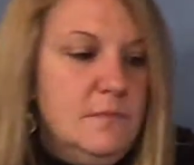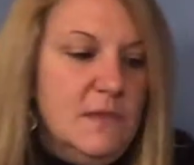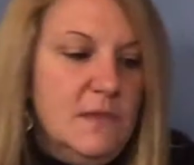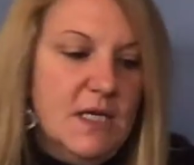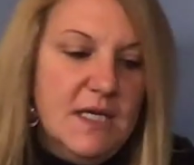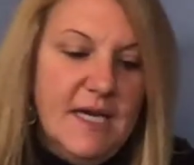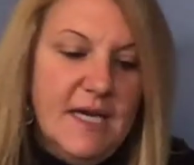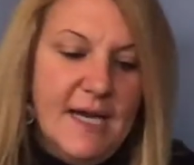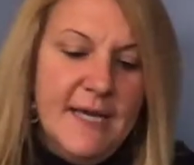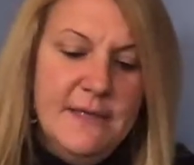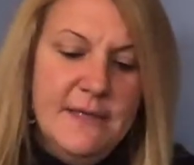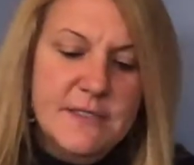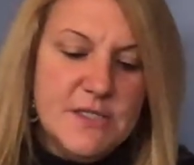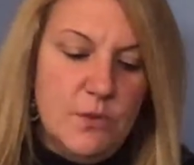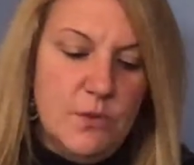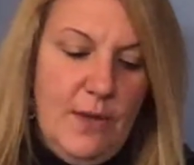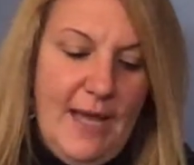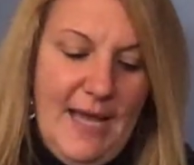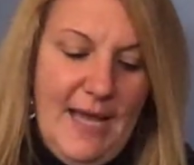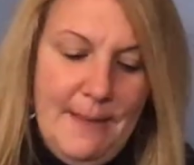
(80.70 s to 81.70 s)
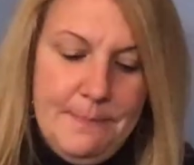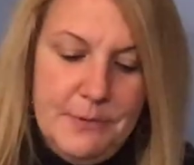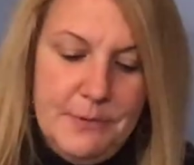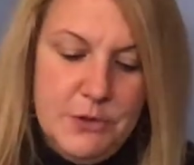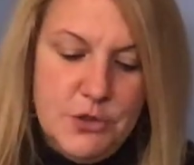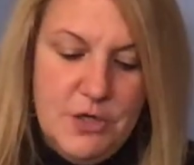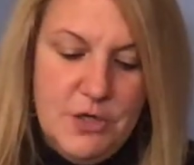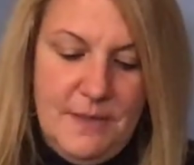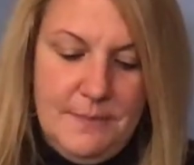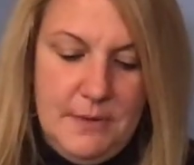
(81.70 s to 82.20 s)
Okay, so Apple
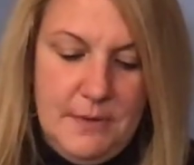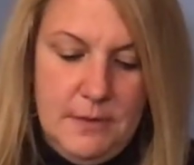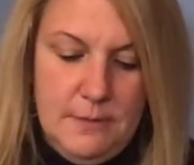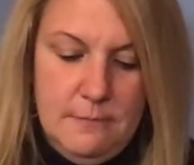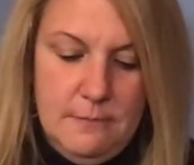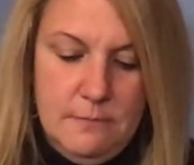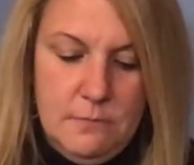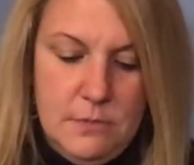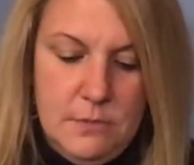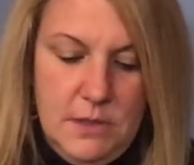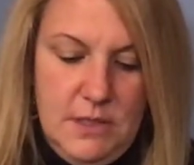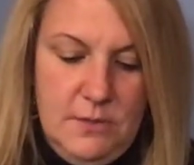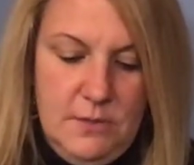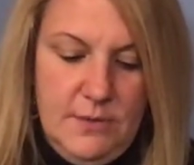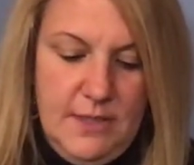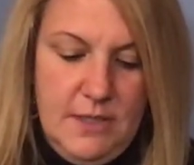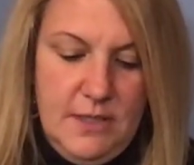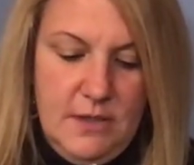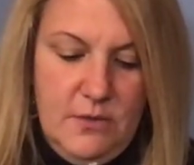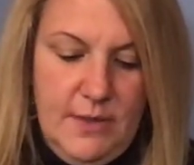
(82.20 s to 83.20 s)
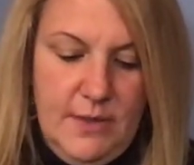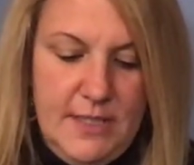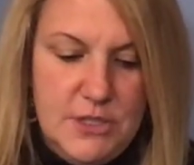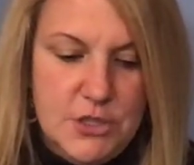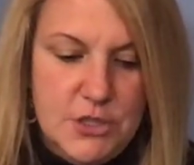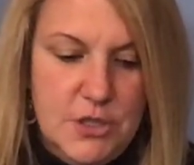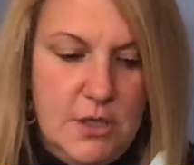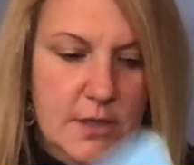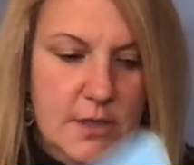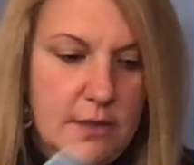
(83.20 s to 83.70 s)
Trouble. Here we go,
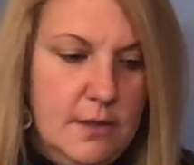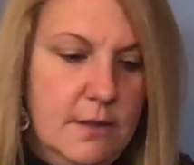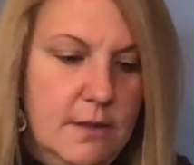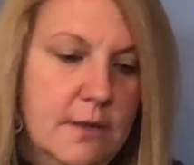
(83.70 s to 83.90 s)
Hedgehog.